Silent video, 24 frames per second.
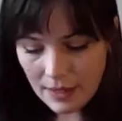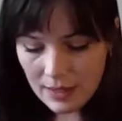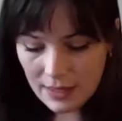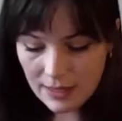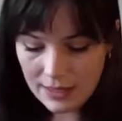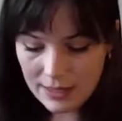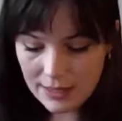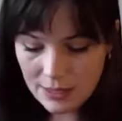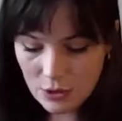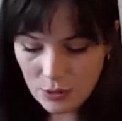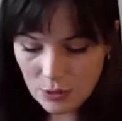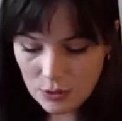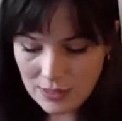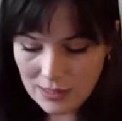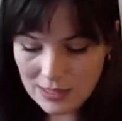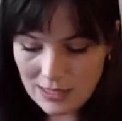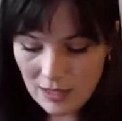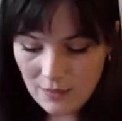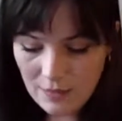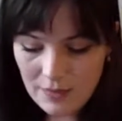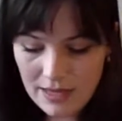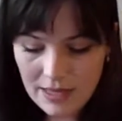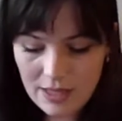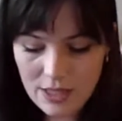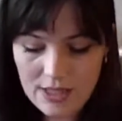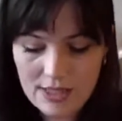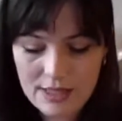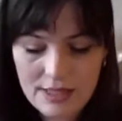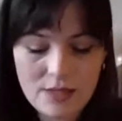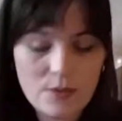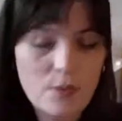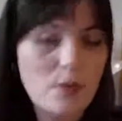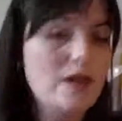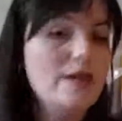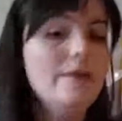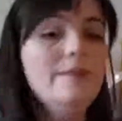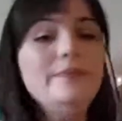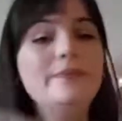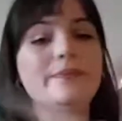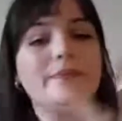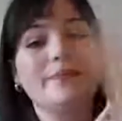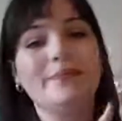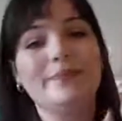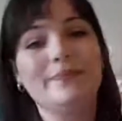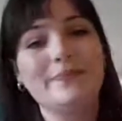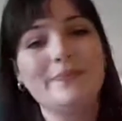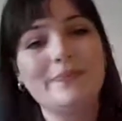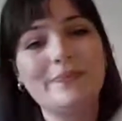The little slug page. This one
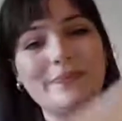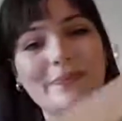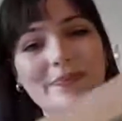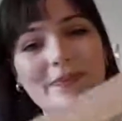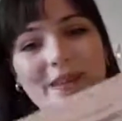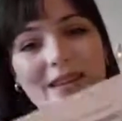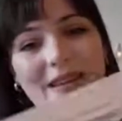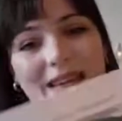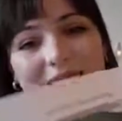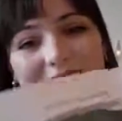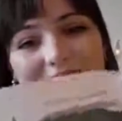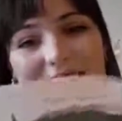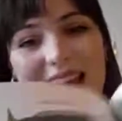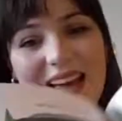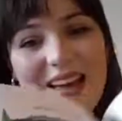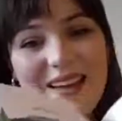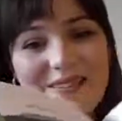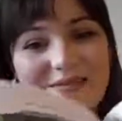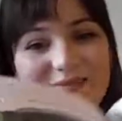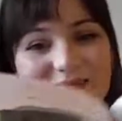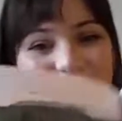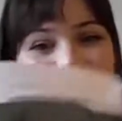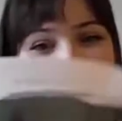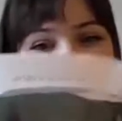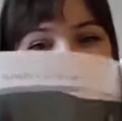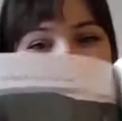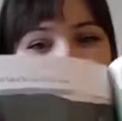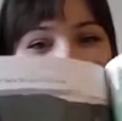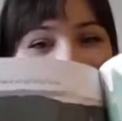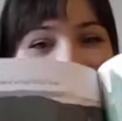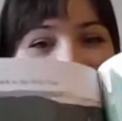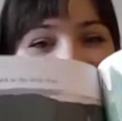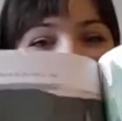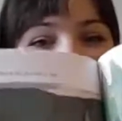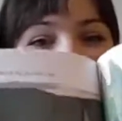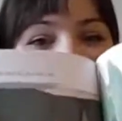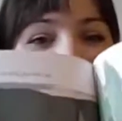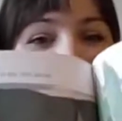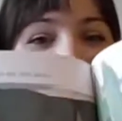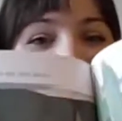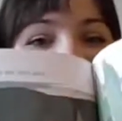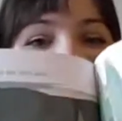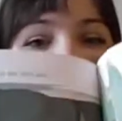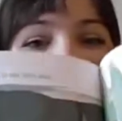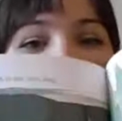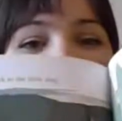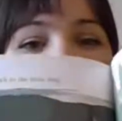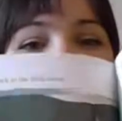here
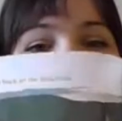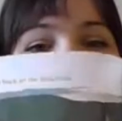with the